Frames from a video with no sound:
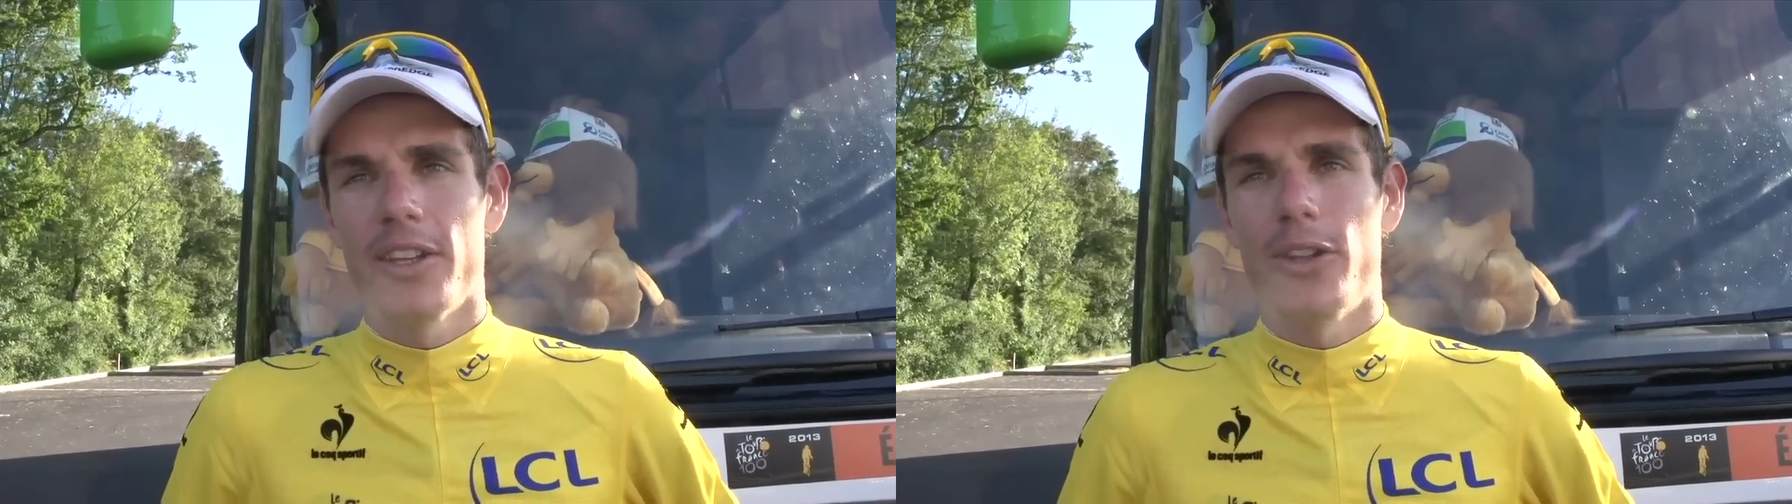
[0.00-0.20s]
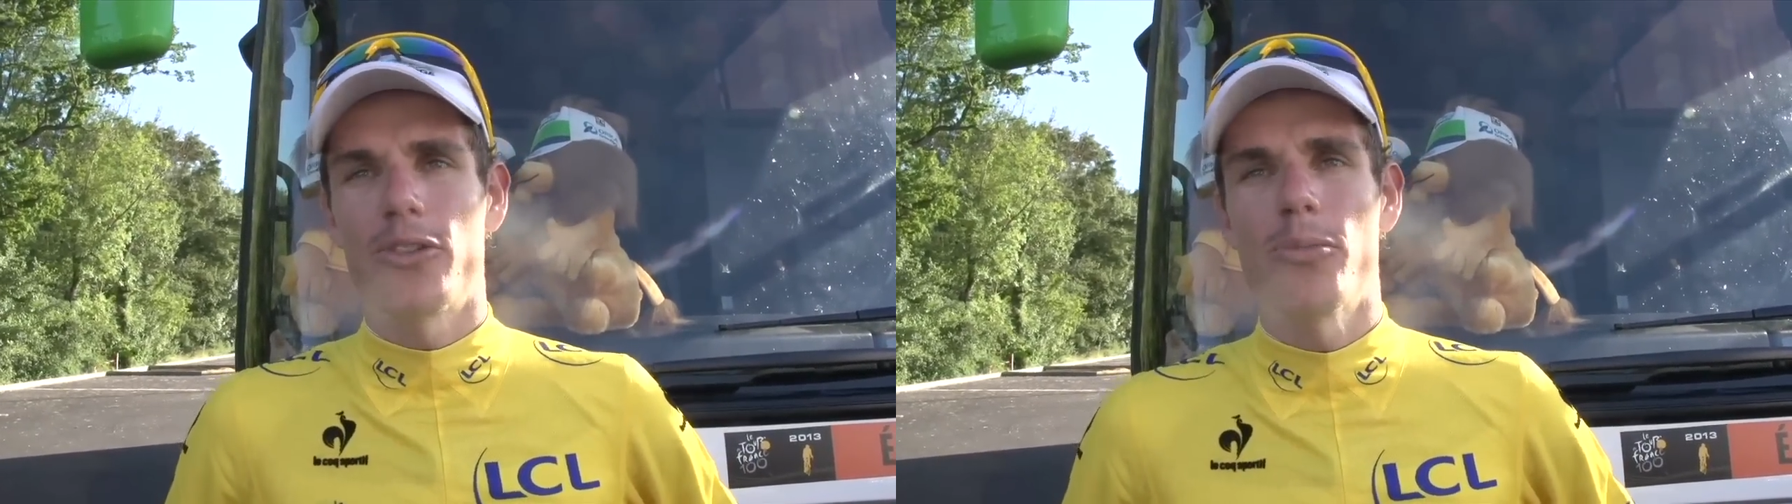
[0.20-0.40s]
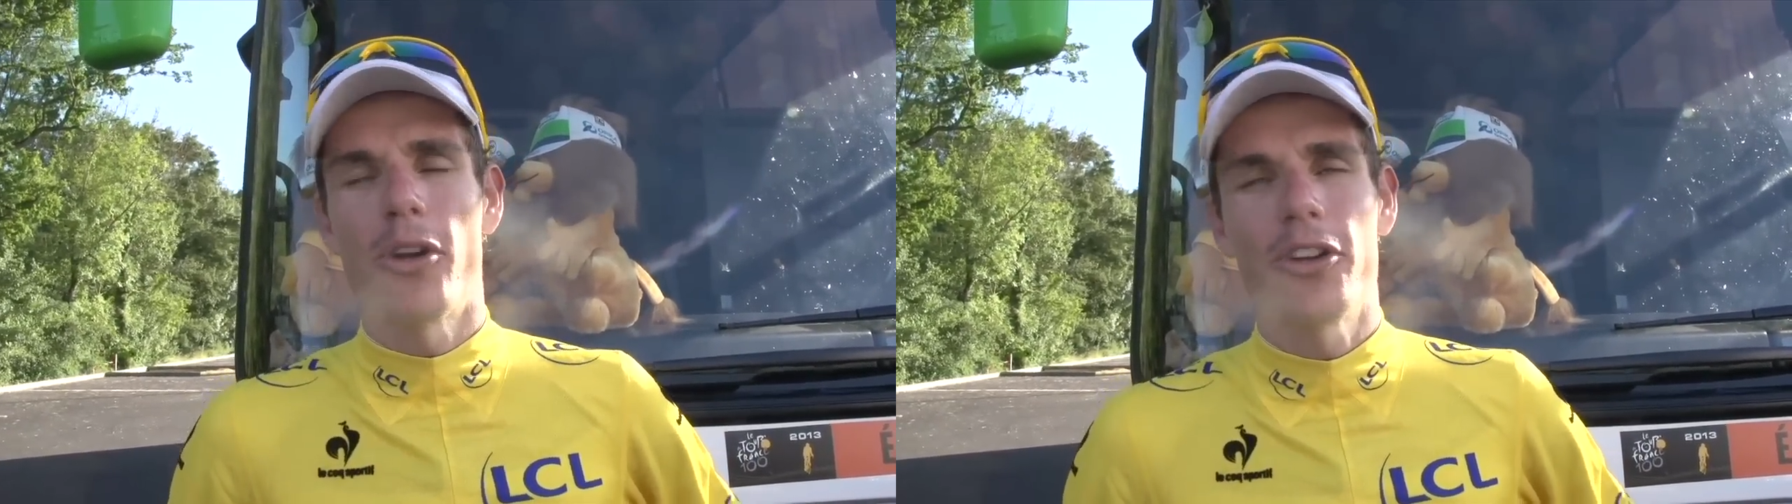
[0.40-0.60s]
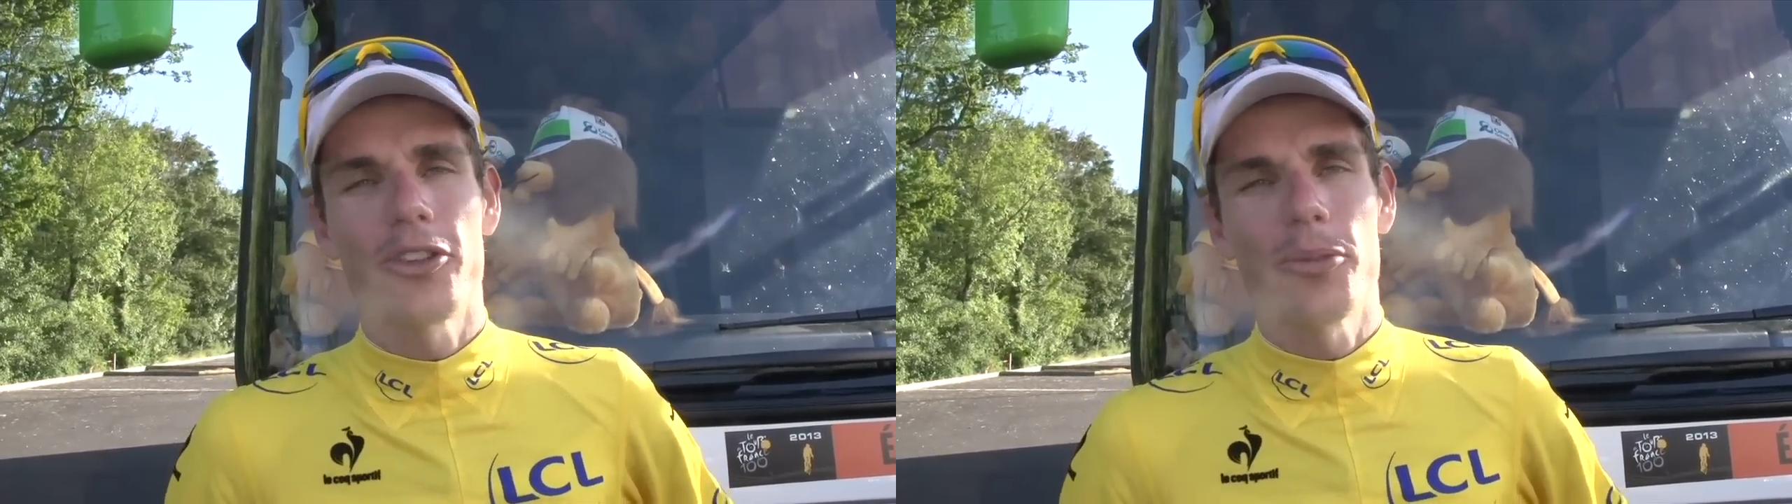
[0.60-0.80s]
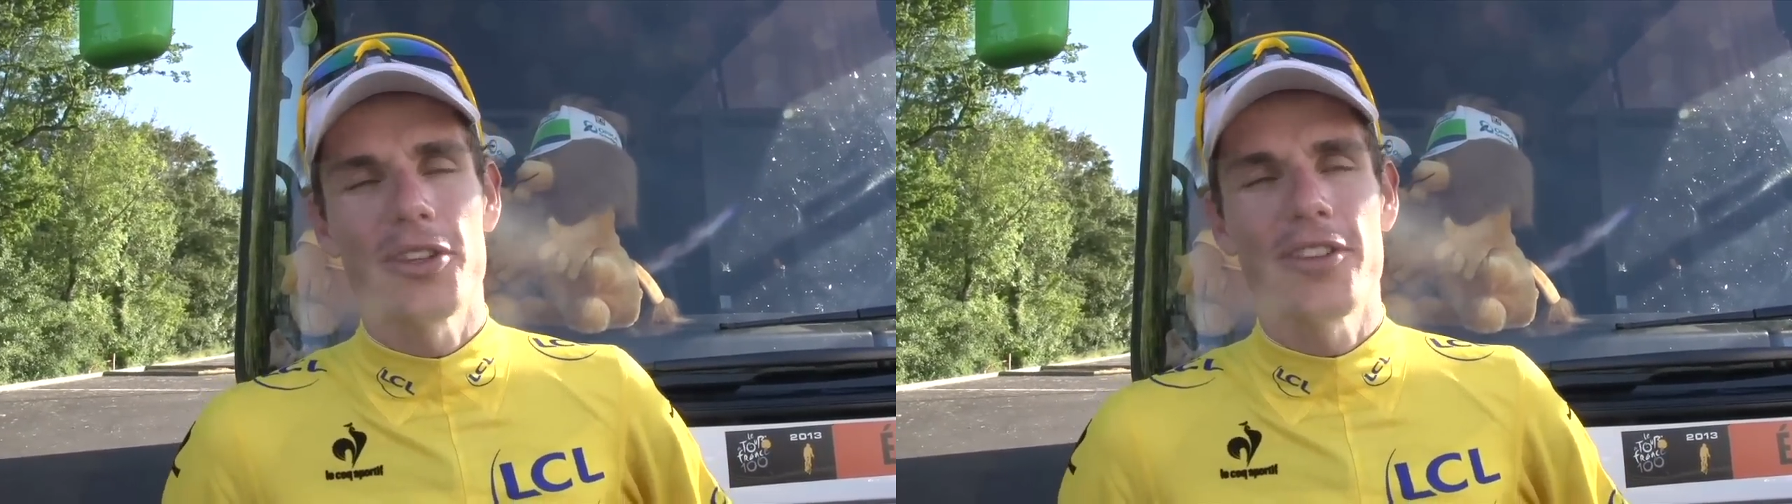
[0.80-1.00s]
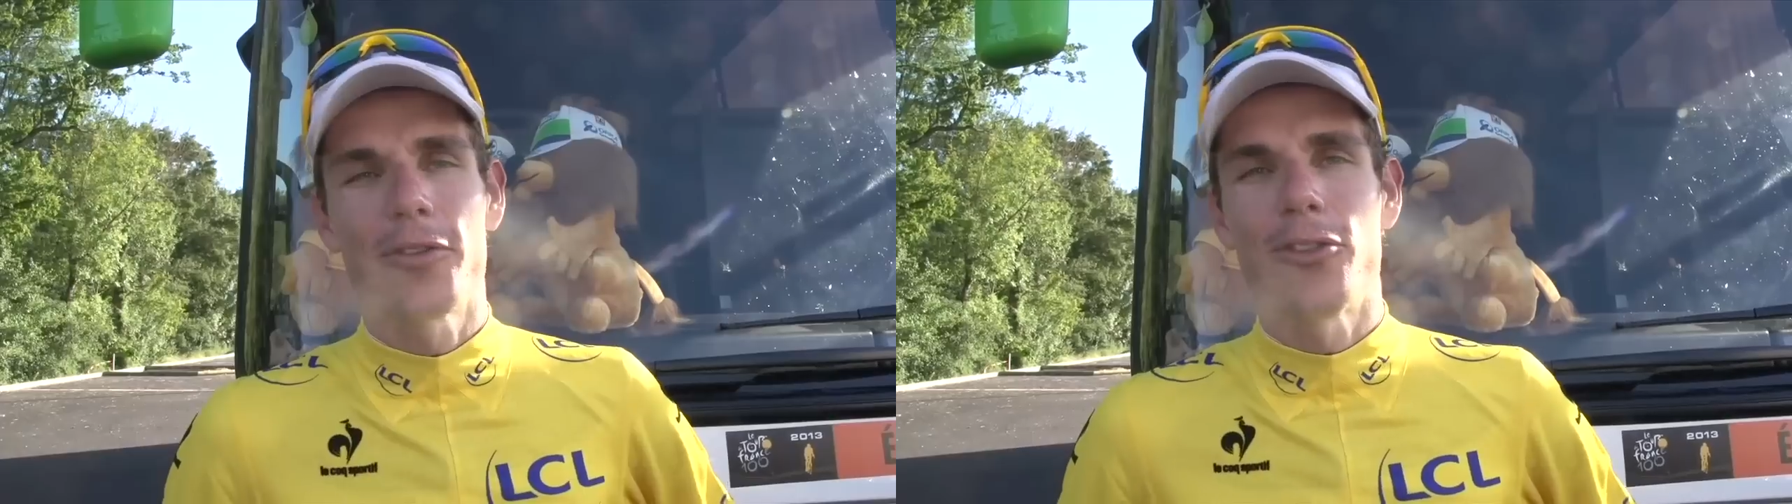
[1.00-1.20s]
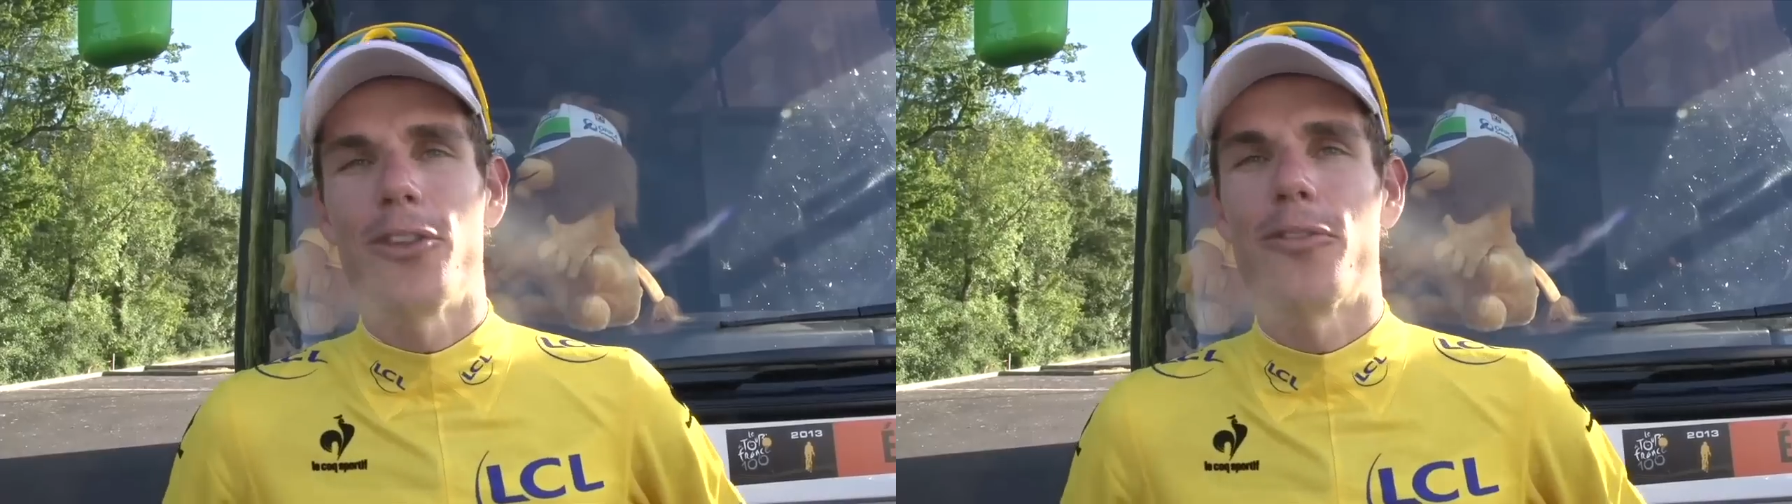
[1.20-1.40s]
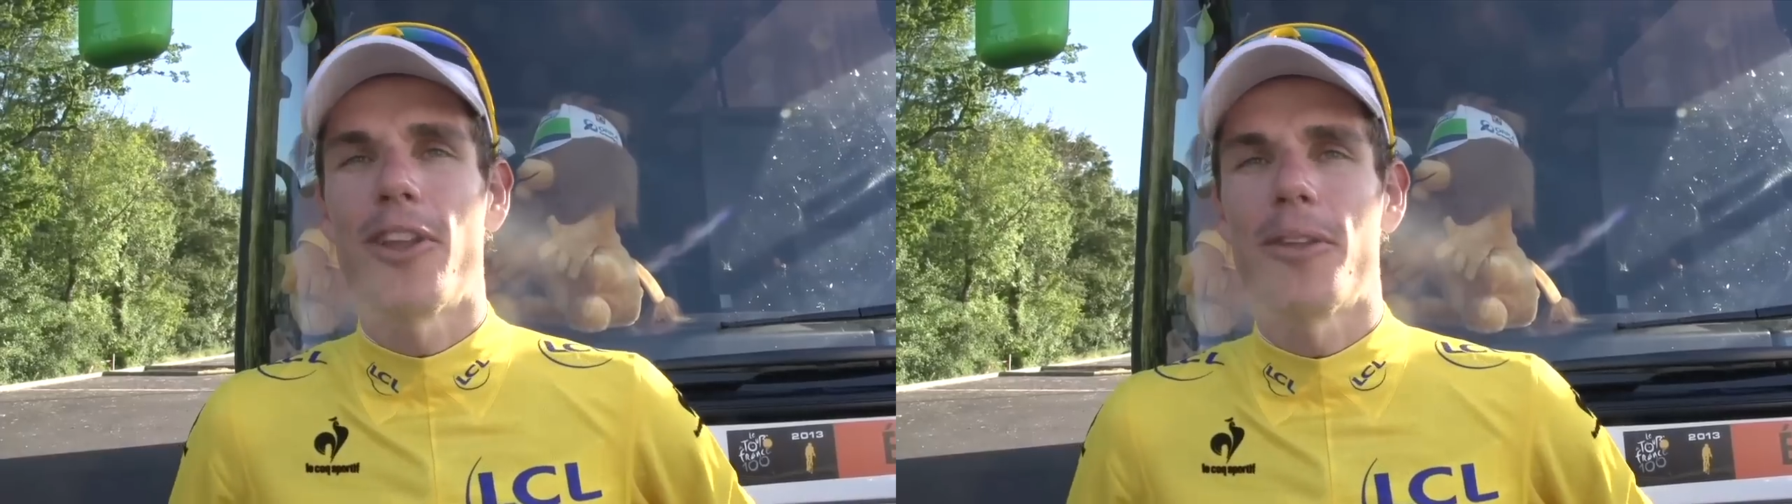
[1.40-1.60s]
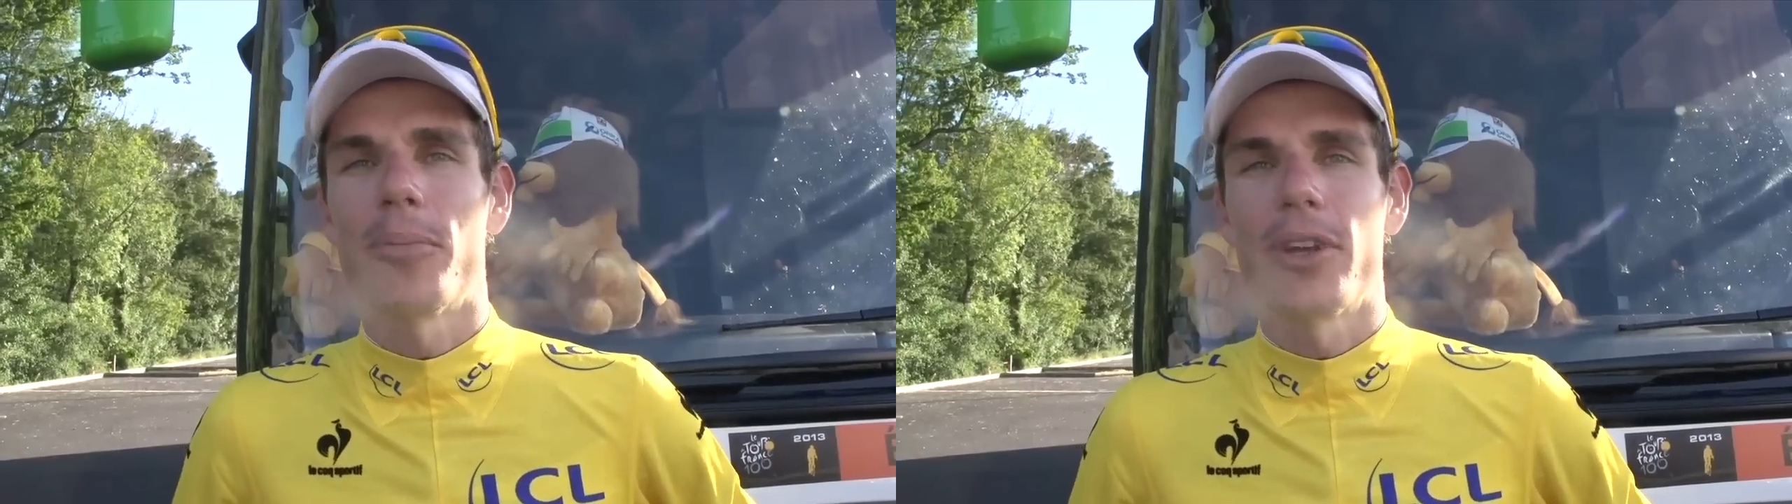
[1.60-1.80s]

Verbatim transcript: look, tomorrow's going to be tough to defend,